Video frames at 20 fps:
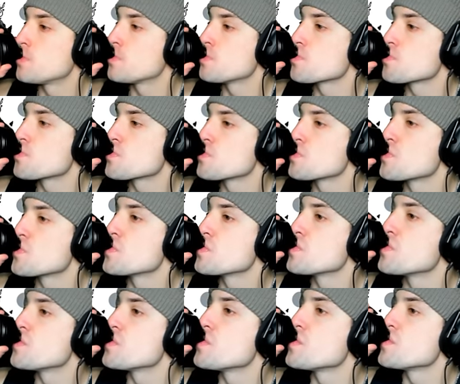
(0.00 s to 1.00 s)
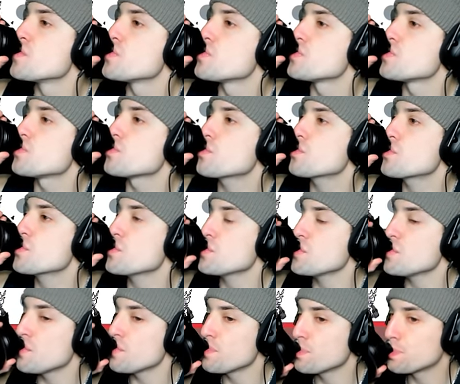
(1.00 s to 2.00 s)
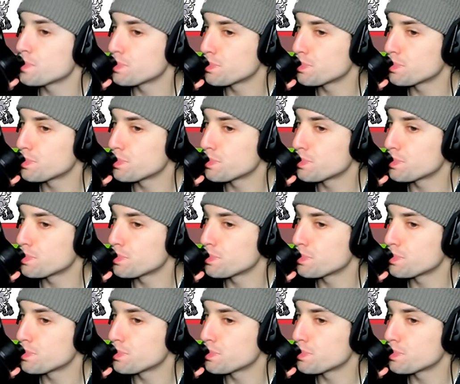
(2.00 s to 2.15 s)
[no speech]